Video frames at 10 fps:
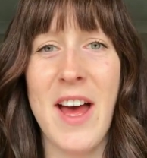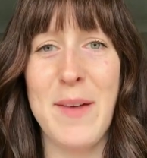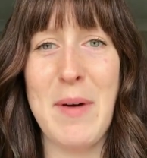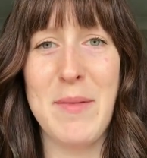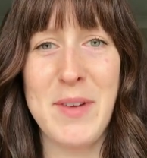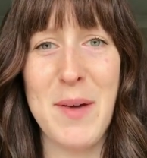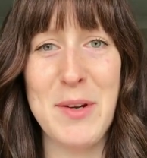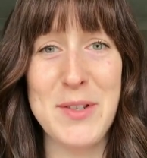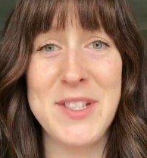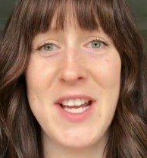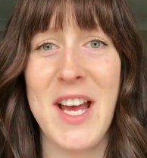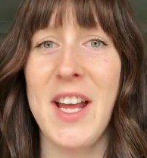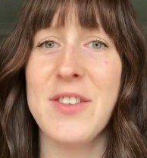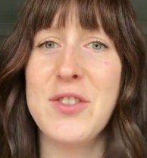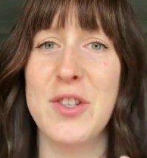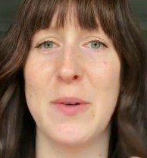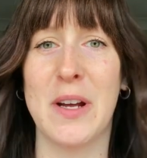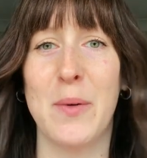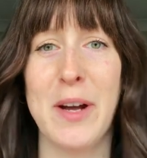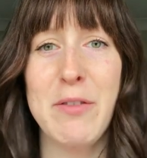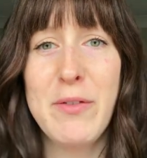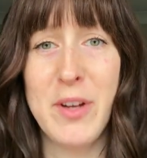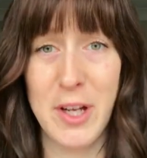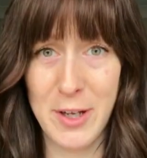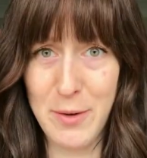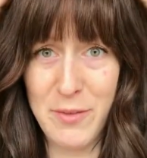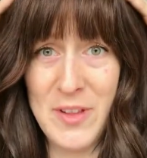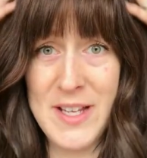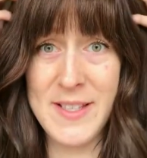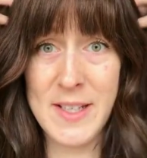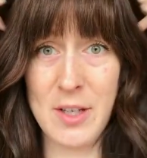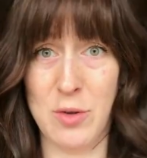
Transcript: I'm coming on today to do a quick review of this